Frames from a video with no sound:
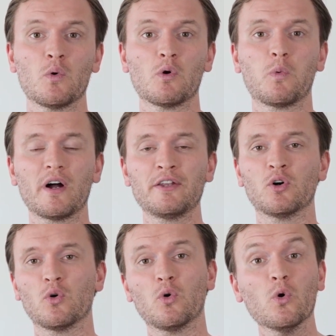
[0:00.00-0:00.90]
Well, why
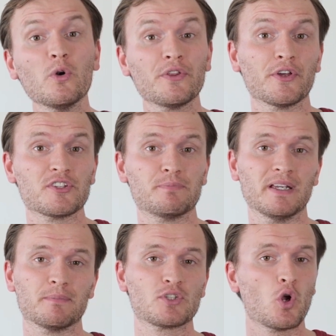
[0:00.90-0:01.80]
not order those
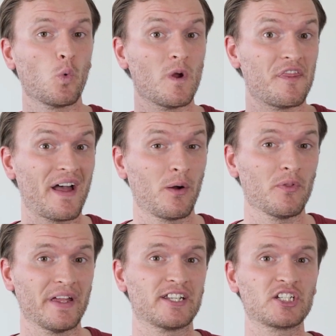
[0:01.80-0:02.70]
bibs
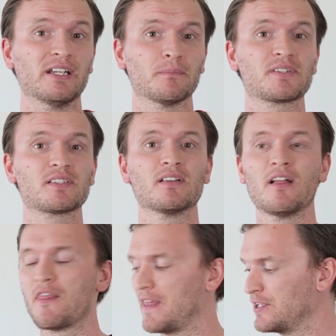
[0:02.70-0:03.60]
without their chips,
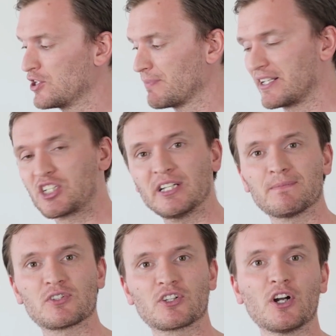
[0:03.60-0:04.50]
then use my
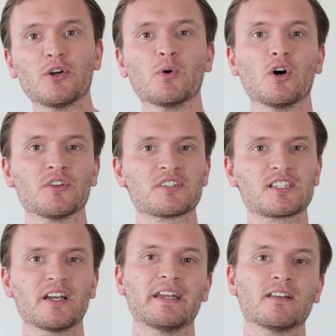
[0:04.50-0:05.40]
chip to go on
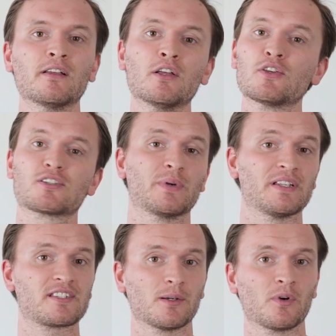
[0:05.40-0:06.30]
site? So
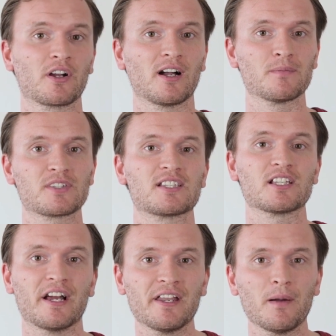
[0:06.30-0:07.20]
when someone comes to
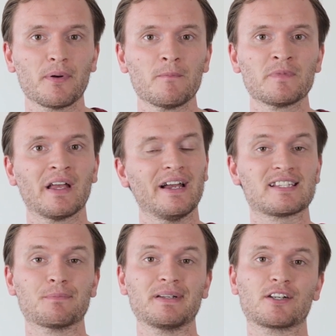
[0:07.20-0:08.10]
sign up, I
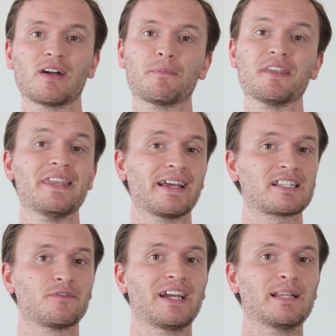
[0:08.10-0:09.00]
simply grab the
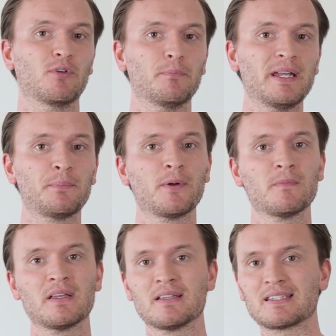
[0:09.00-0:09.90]
next available bib
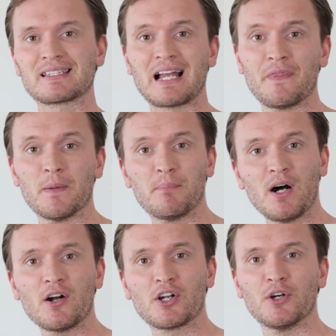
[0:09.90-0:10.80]
scan the
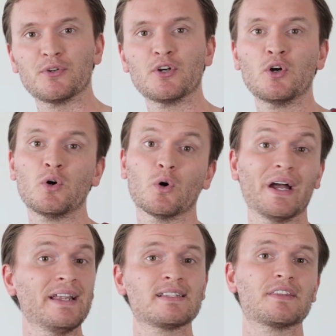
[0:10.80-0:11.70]
barcode, or
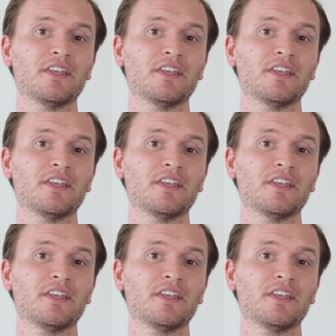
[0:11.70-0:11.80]
enter